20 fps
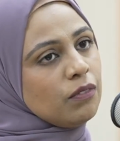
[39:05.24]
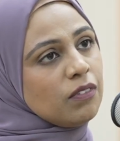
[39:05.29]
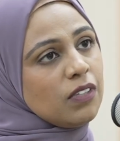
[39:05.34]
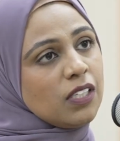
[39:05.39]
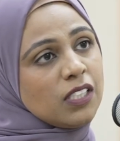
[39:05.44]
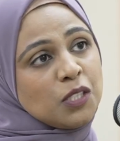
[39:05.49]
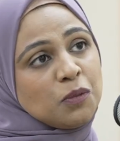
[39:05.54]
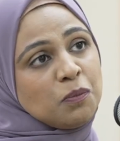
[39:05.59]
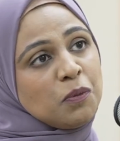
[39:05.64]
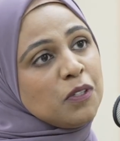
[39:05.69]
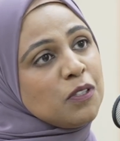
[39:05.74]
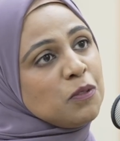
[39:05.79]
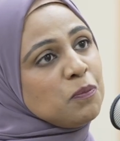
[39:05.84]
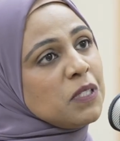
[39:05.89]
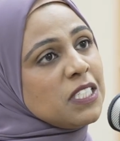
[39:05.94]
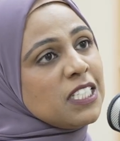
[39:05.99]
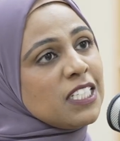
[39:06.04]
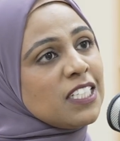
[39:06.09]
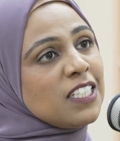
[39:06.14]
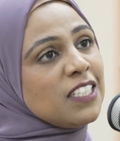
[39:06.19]
I suppose,
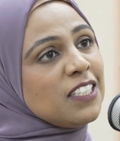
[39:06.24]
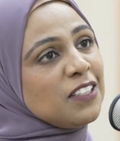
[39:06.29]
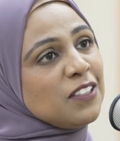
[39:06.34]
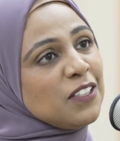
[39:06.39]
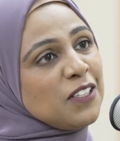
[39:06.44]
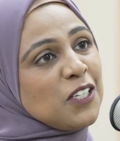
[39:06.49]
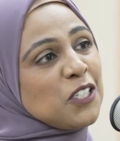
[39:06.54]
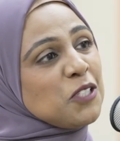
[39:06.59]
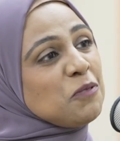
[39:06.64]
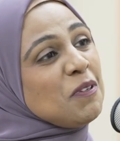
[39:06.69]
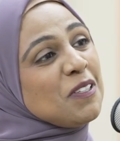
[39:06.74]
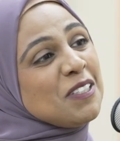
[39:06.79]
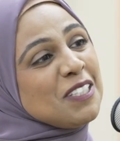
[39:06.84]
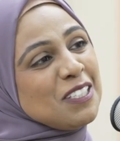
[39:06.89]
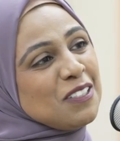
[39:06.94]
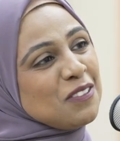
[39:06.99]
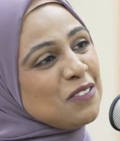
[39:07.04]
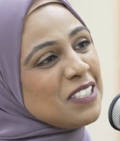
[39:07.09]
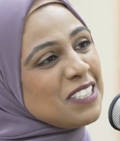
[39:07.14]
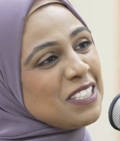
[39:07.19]
particularly the
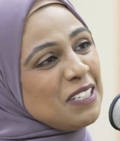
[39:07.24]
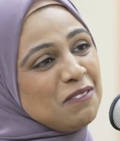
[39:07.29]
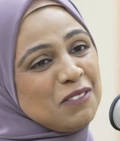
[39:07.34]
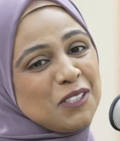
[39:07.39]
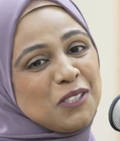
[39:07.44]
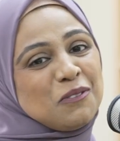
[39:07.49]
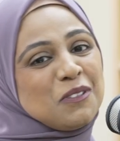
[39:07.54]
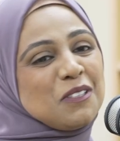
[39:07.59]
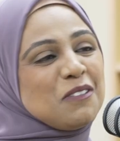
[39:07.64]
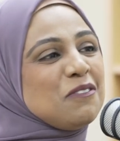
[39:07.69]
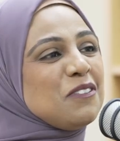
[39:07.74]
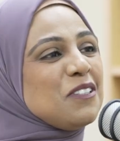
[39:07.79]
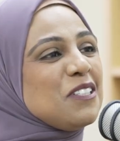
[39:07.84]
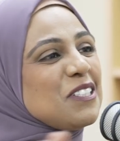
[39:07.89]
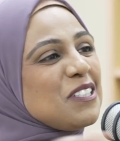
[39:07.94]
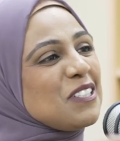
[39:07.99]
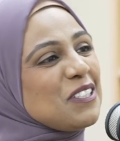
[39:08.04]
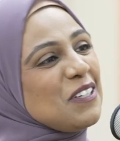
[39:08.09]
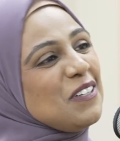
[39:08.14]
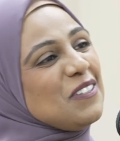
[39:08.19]
Naqshbandis, for example, who were the
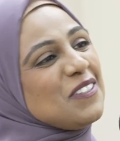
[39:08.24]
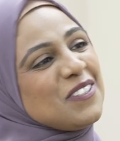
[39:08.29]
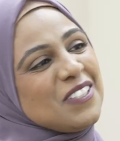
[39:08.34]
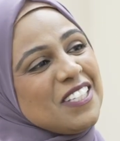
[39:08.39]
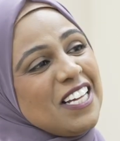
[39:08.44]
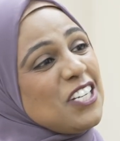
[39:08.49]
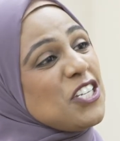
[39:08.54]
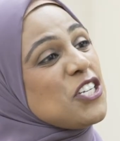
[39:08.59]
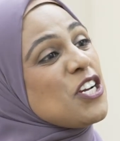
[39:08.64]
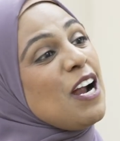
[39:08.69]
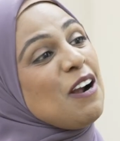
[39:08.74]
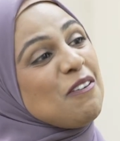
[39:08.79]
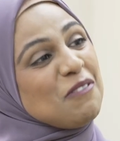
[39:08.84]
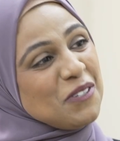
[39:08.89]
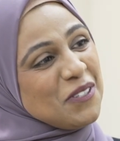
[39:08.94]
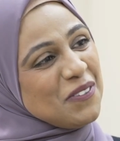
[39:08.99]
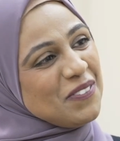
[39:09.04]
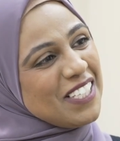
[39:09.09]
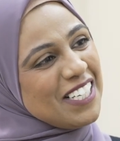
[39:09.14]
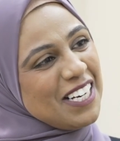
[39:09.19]
first to go to that chat
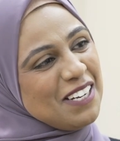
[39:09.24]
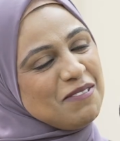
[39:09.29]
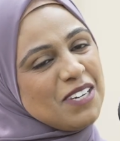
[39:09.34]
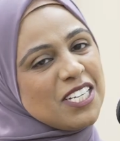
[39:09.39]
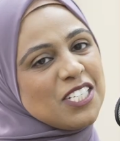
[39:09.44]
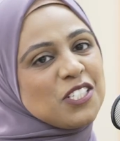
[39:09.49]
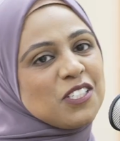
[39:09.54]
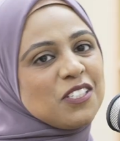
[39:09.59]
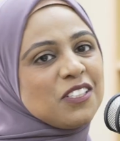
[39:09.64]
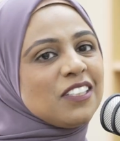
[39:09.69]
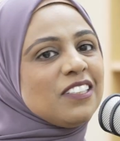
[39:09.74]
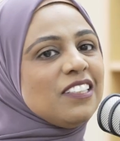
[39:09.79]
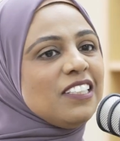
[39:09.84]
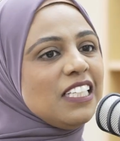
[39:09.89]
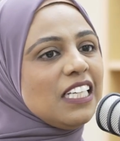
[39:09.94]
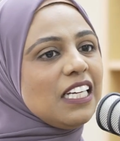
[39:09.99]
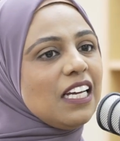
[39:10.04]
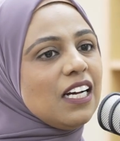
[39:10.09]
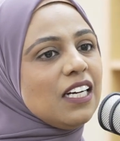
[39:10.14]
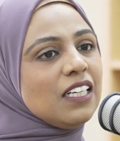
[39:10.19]
room that I mentioned
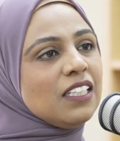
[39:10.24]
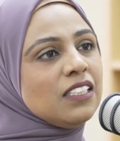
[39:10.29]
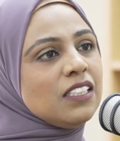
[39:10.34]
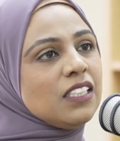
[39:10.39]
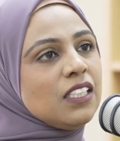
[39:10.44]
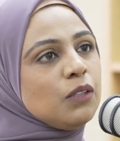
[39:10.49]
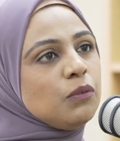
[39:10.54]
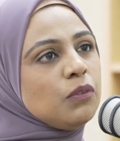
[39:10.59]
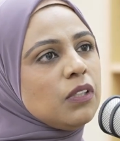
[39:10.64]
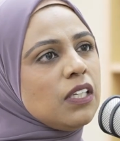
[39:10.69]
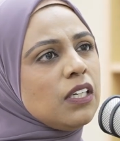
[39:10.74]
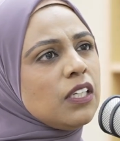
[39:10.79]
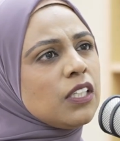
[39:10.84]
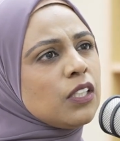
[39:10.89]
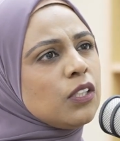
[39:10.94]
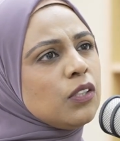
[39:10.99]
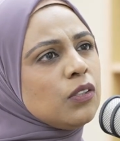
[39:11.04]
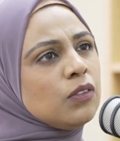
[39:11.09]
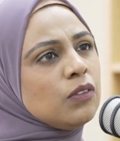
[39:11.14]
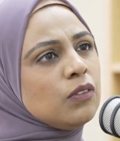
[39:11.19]
earlier, will
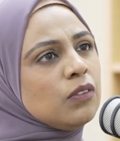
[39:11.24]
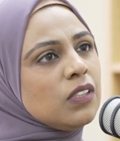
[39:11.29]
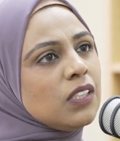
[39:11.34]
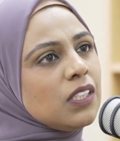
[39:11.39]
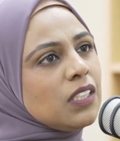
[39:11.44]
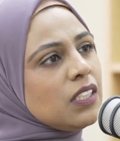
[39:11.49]
argue,